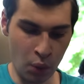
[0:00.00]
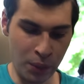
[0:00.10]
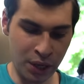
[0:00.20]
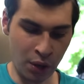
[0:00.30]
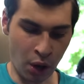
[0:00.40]

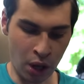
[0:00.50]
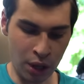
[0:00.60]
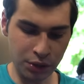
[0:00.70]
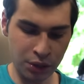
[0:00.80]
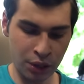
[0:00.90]
we can
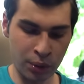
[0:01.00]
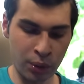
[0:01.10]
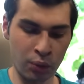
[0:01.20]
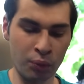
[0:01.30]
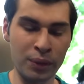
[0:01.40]
also
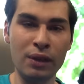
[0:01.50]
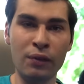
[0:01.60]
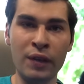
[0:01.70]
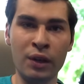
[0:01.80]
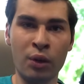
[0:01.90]
read the
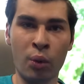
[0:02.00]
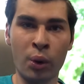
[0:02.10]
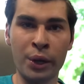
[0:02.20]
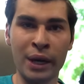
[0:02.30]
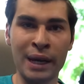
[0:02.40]
vehicle
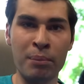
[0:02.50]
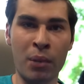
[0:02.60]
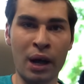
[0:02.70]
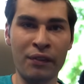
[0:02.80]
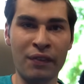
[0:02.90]
order and
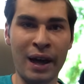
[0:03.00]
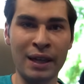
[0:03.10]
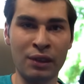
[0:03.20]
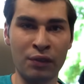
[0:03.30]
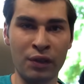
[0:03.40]

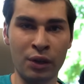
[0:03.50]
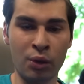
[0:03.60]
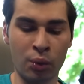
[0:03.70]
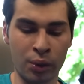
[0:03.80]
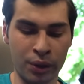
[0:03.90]
modify the
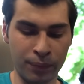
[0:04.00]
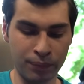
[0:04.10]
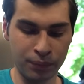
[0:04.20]
vehicle order.